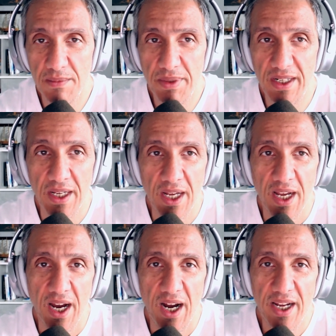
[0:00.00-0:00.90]
But
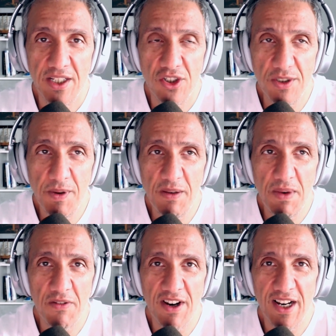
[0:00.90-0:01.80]
it just made
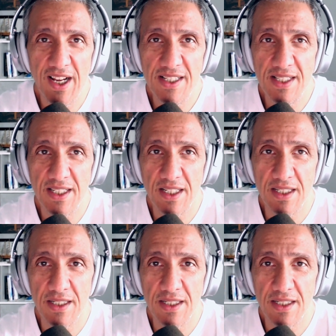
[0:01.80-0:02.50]
me realize that